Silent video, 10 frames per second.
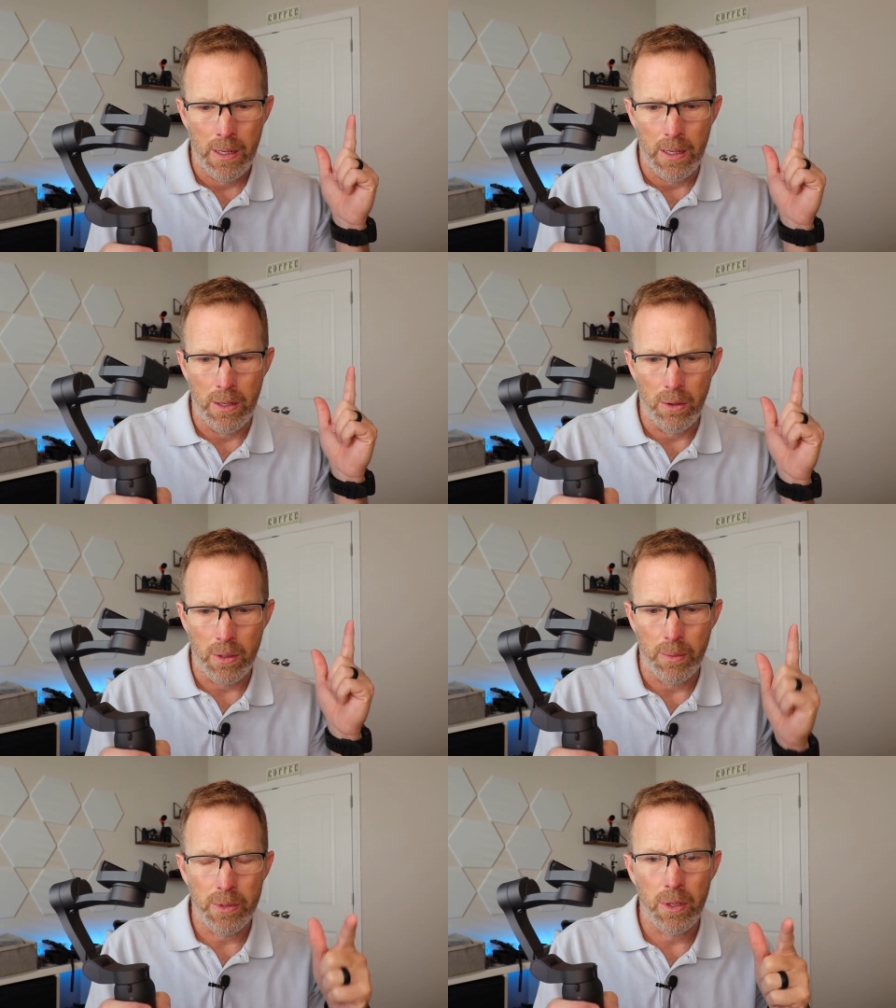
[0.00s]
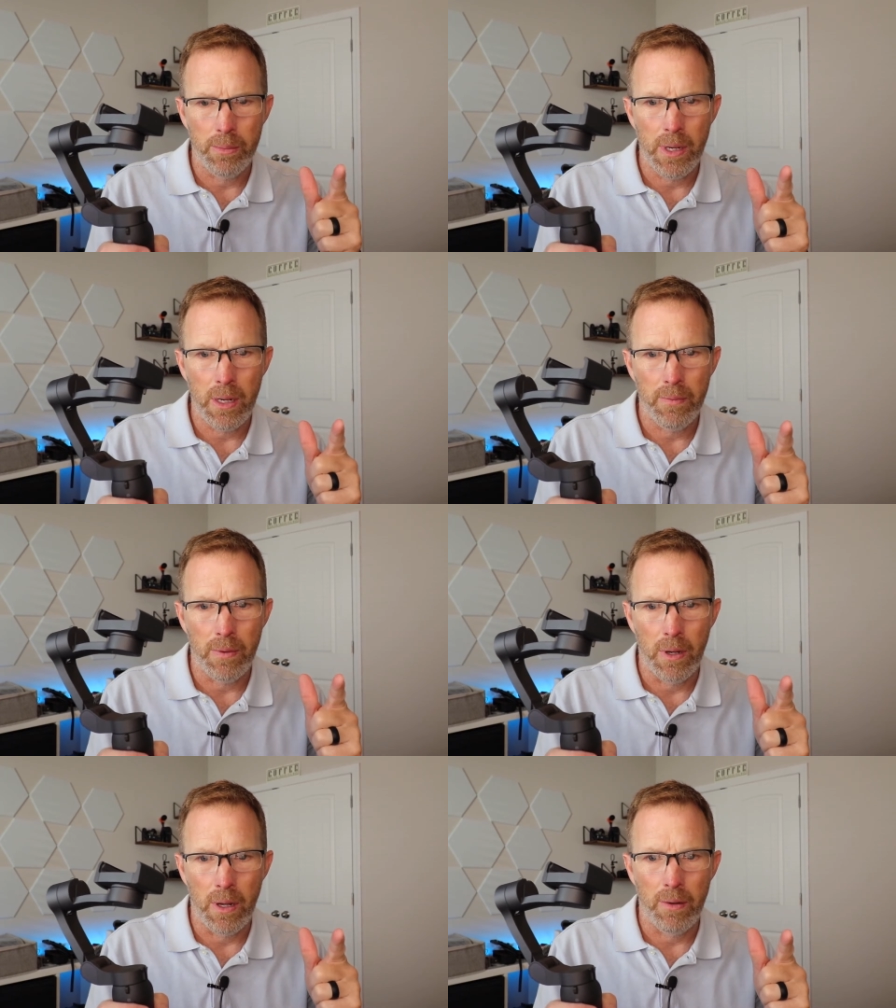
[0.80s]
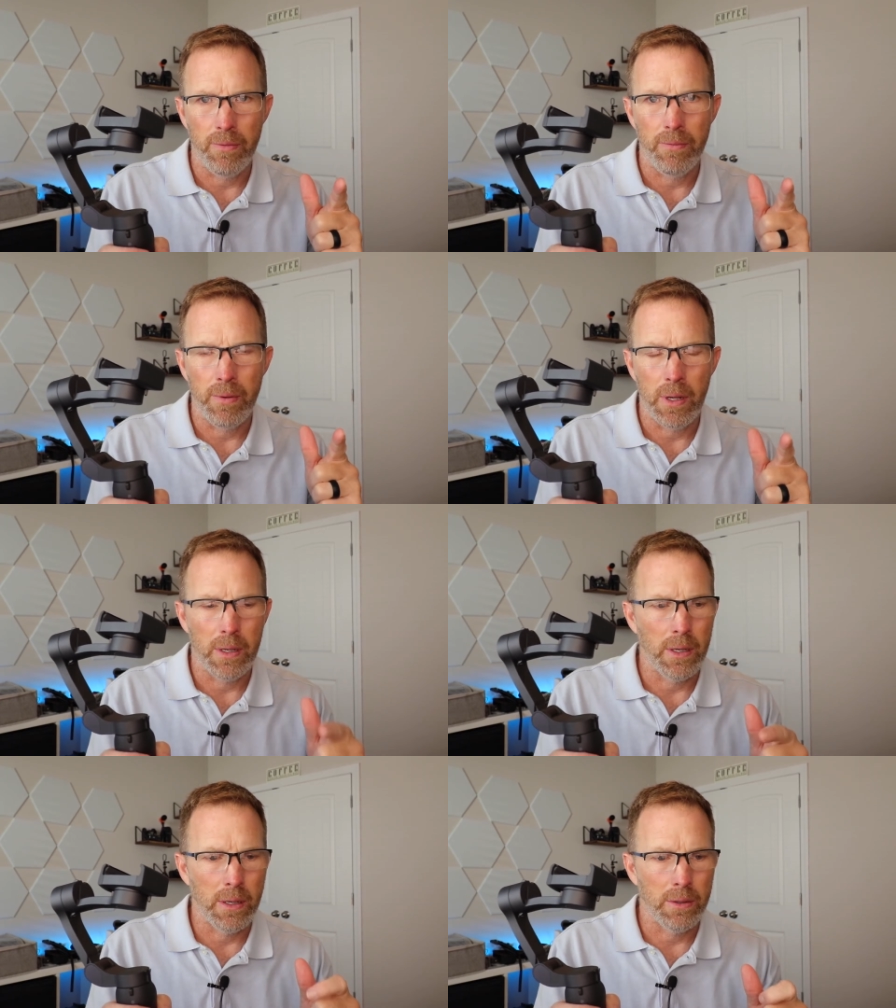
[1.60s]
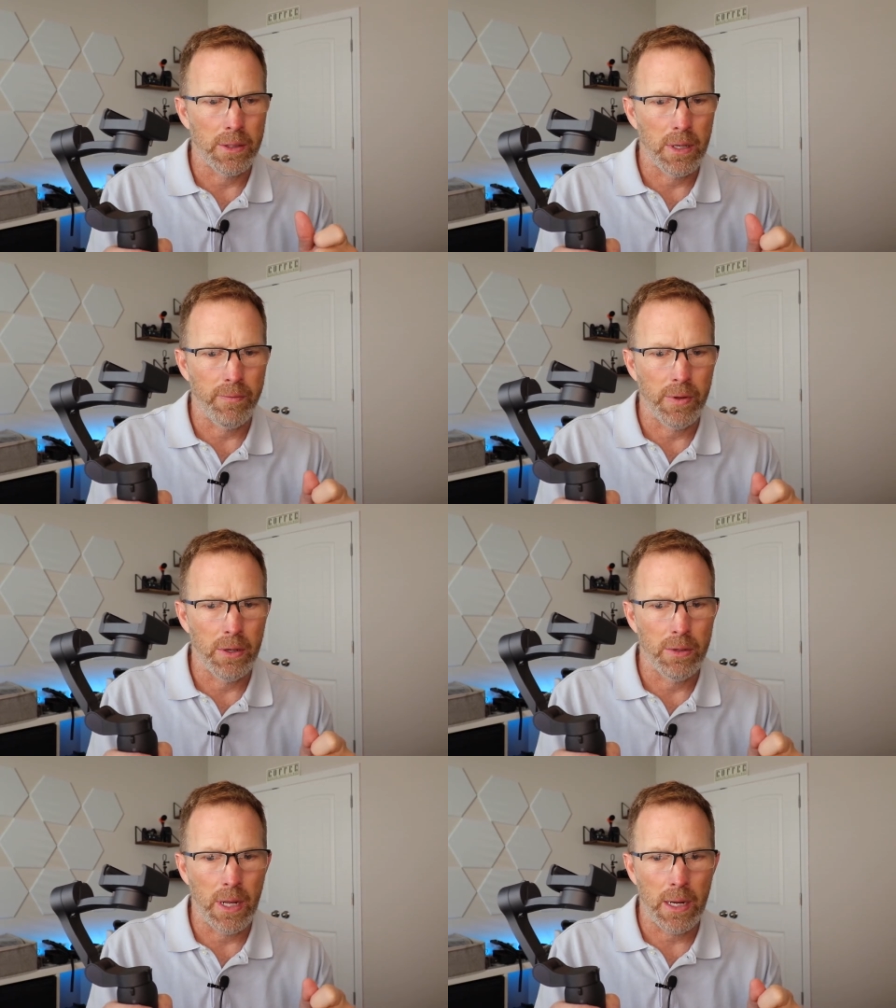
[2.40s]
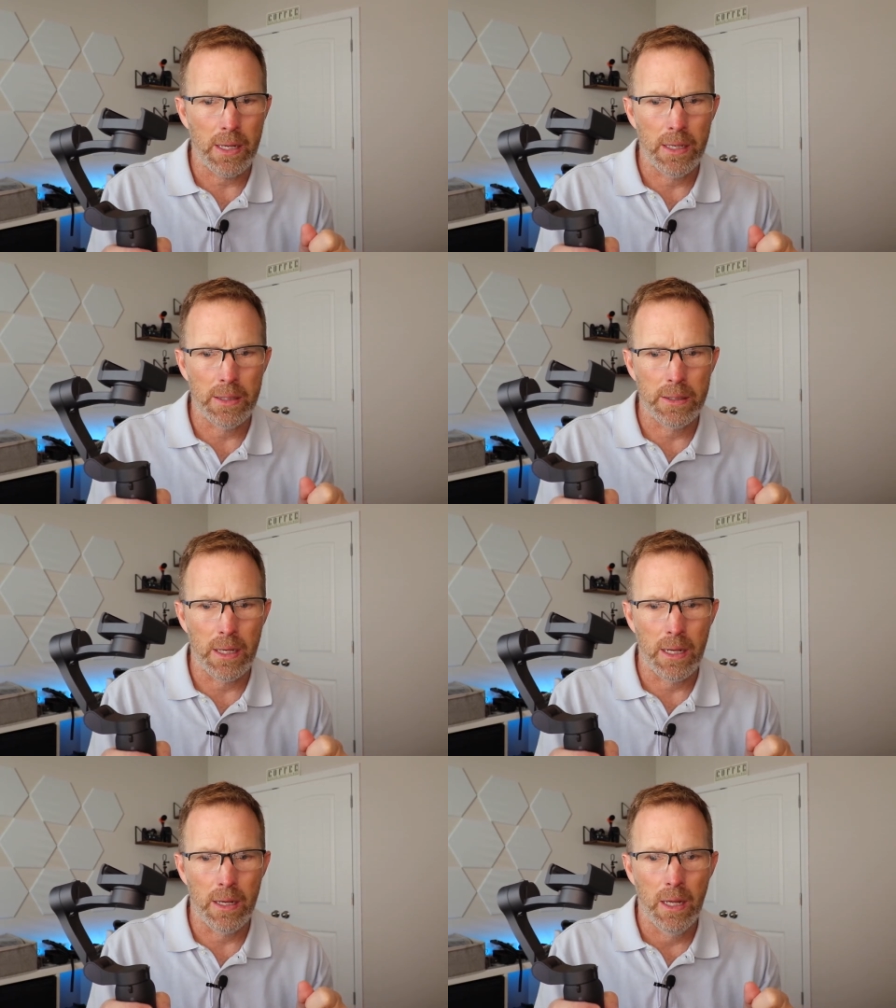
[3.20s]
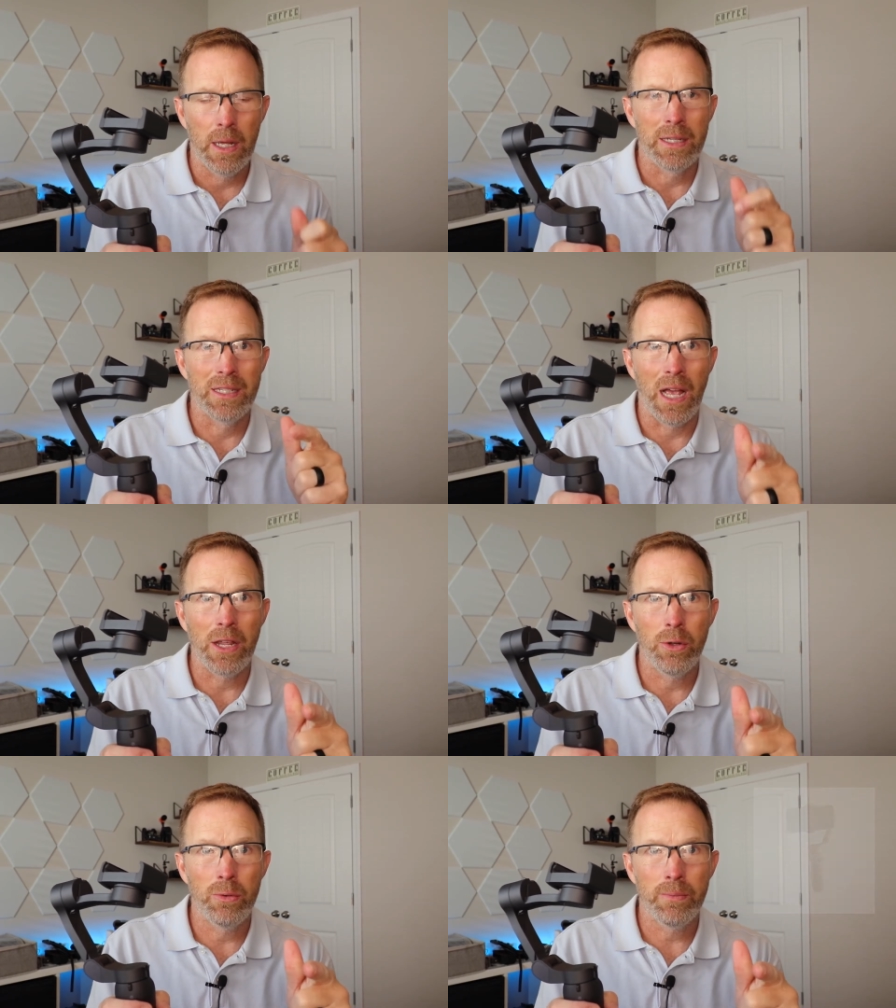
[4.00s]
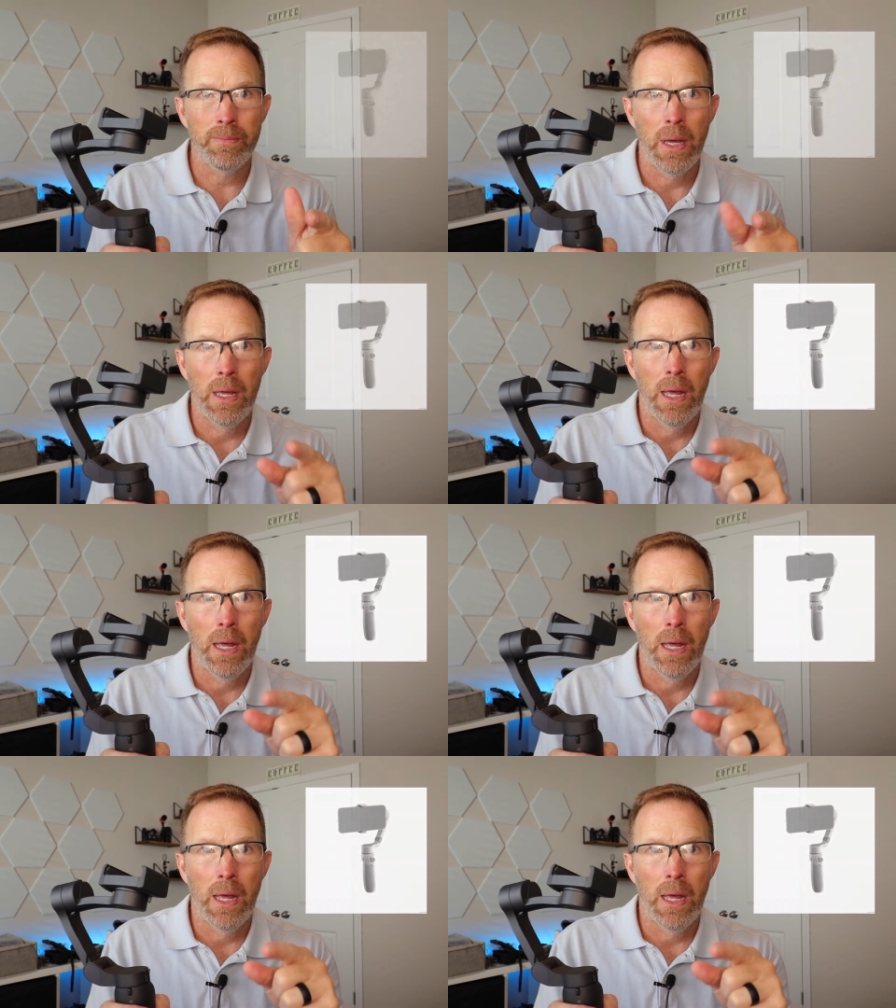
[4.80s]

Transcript: it'll come to me, no, it's not Vivitar, it's Zhiyun,